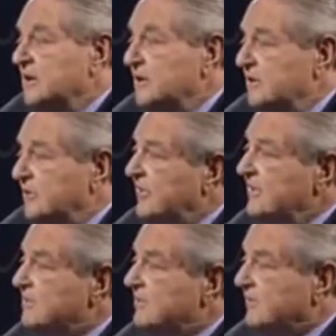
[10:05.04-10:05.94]
The
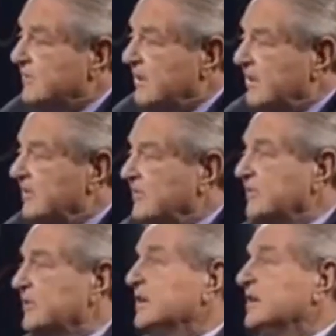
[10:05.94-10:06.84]
simplest
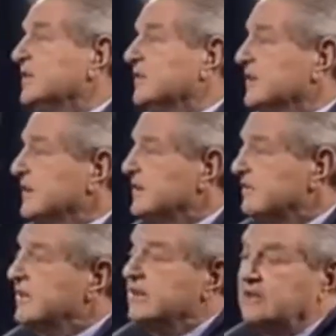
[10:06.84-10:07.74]
case is a
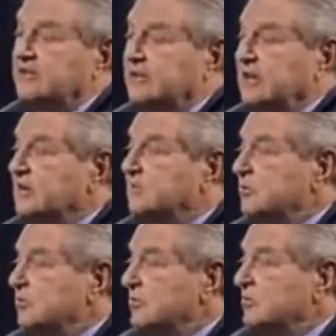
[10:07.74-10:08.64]
real estate
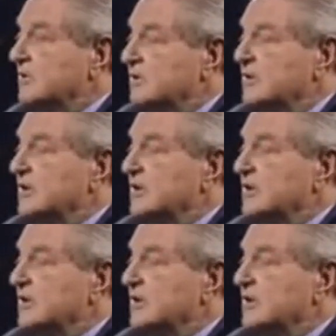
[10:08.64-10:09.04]
boom.